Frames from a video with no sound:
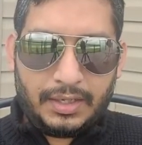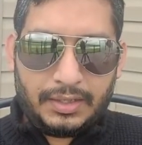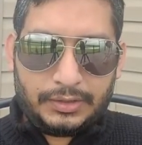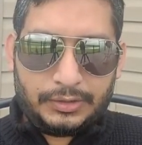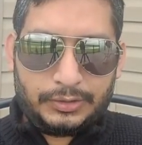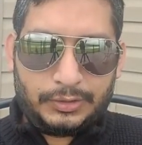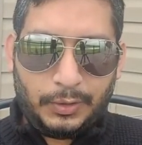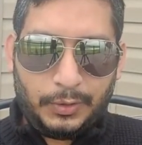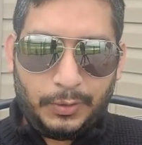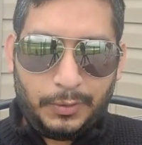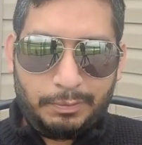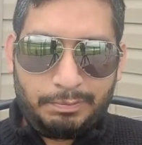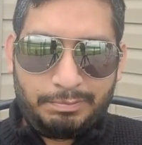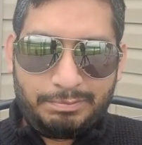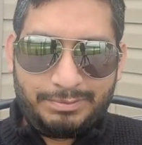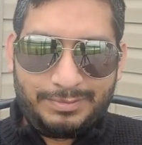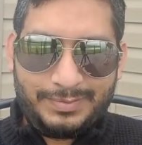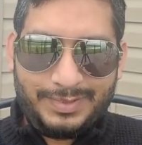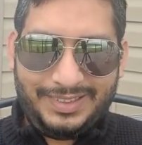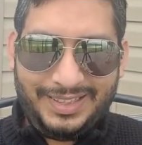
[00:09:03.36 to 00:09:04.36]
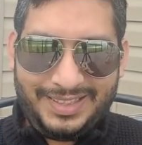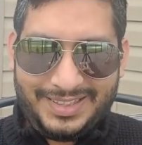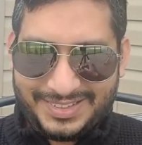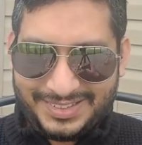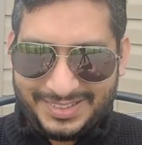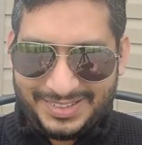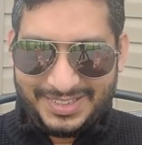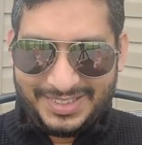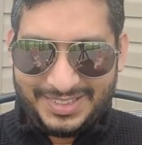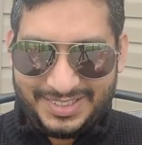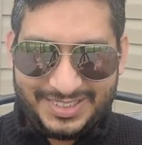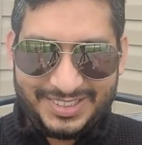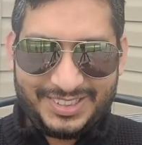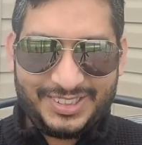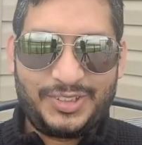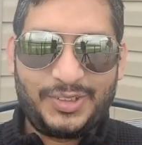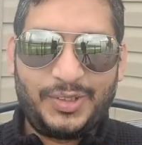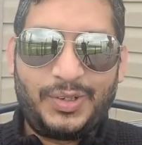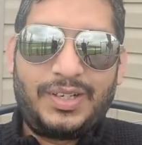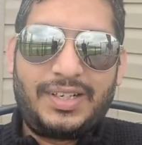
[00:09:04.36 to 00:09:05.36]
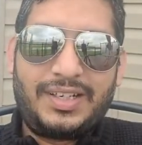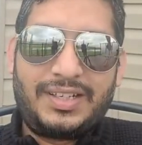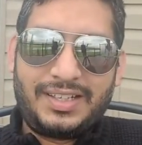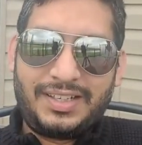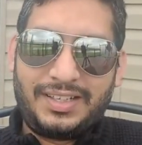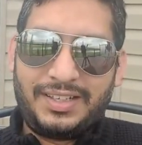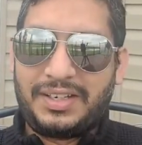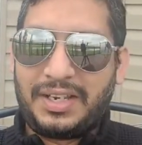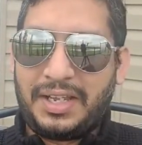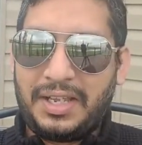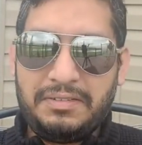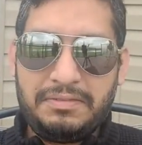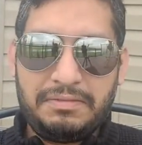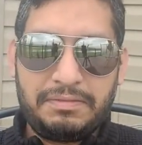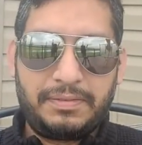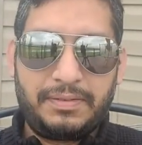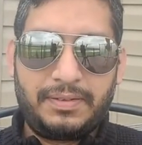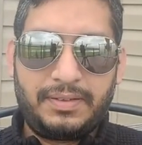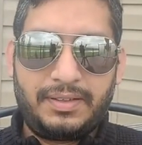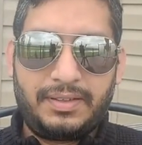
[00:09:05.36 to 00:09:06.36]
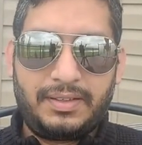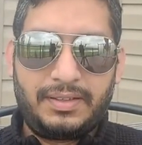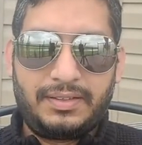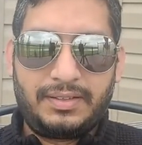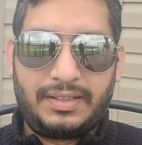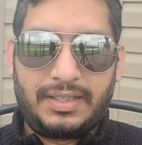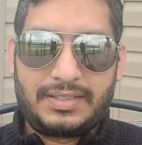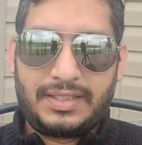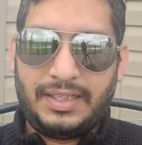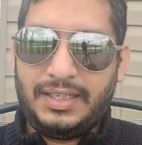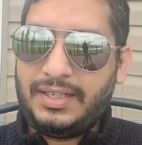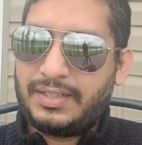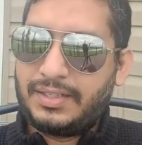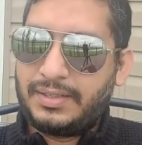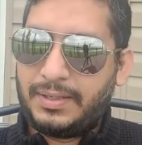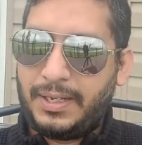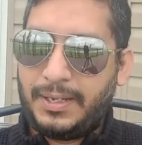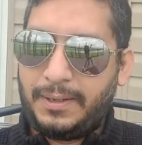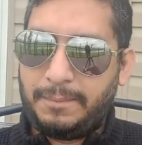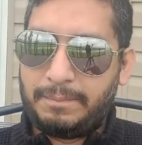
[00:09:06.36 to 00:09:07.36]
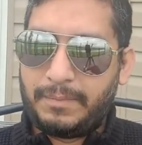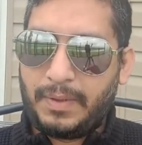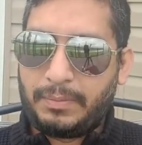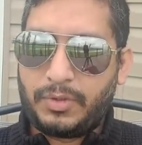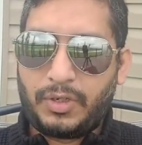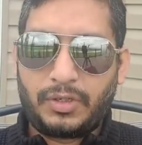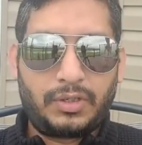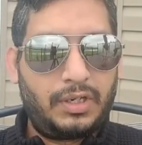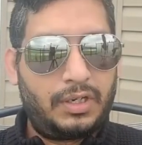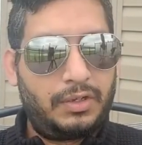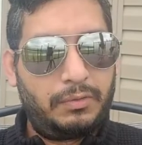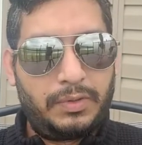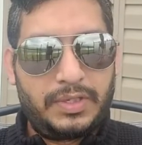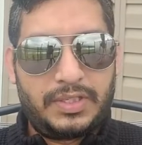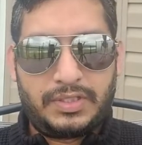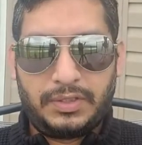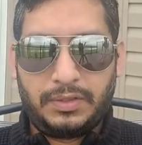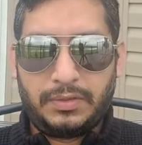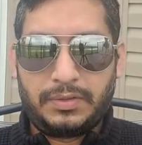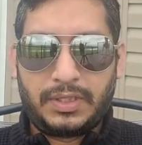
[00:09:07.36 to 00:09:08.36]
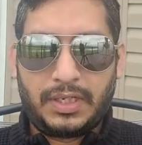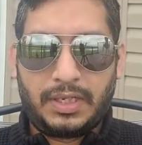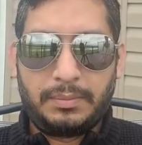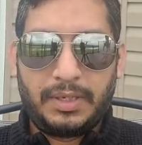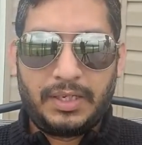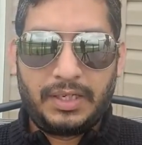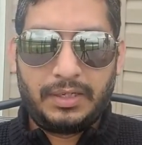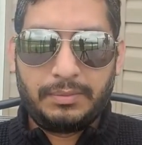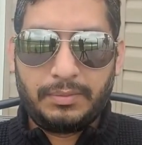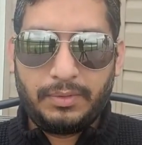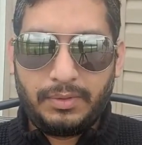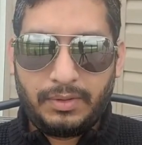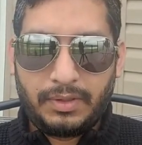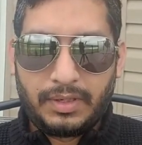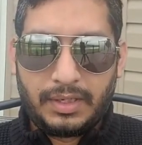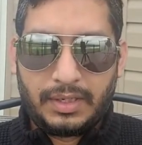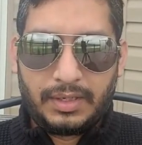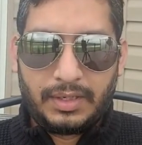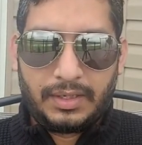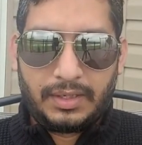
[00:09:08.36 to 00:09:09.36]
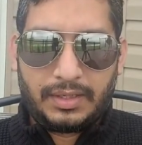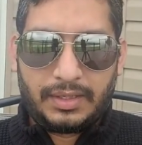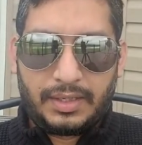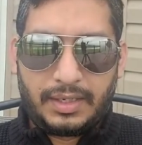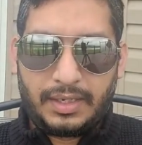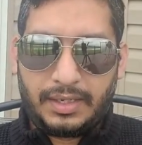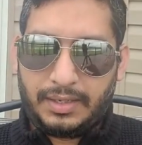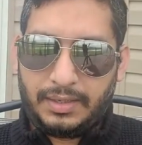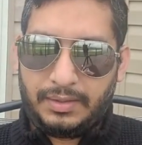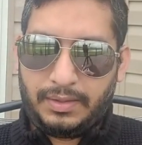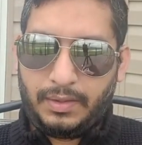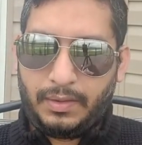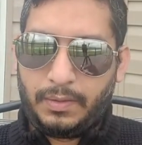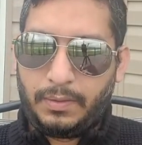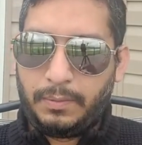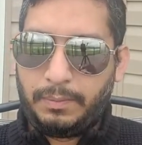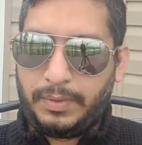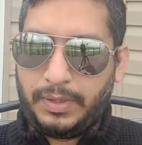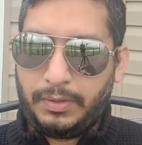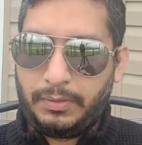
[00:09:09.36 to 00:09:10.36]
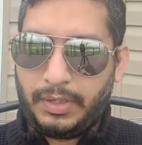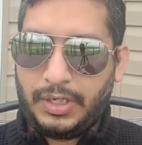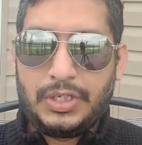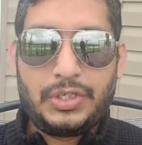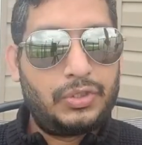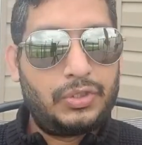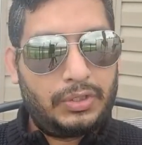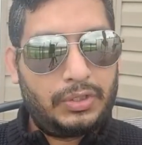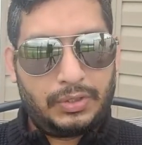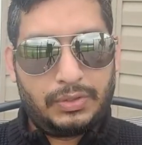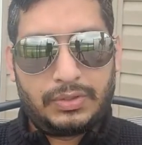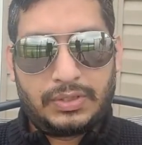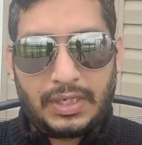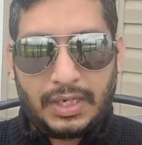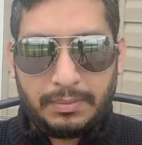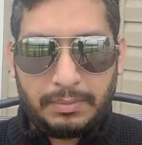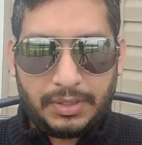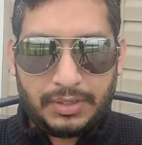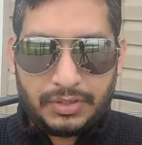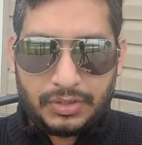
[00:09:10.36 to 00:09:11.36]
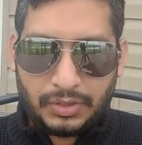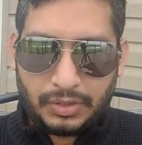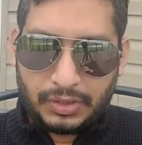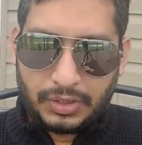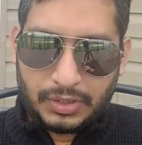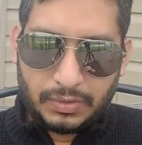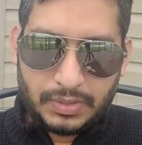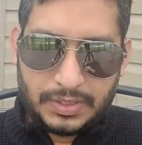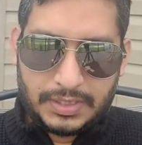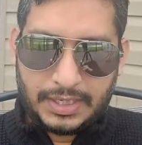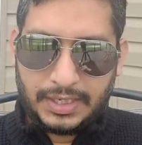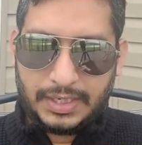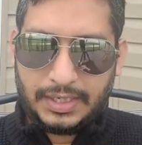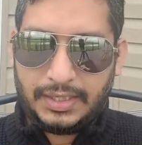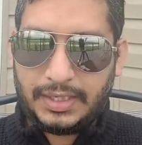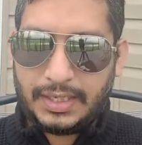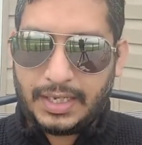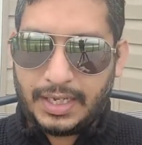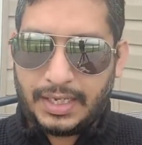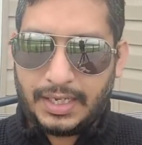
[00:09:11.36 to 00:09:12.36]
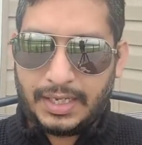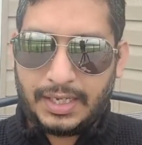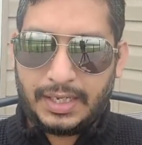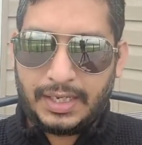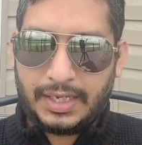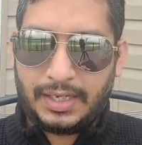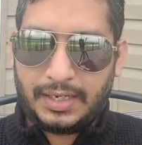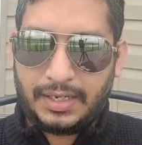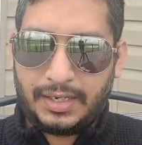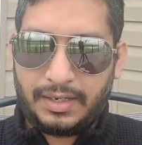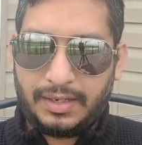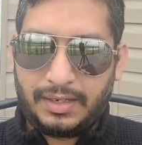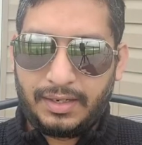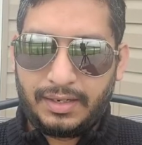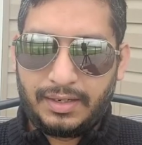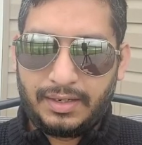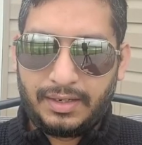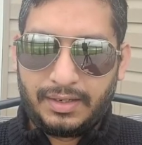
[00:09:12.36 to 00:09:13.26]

So that's a short life. That's it. I'm not gonna waste your time anymore. I hope you are enjoying your time, enjoying your day, and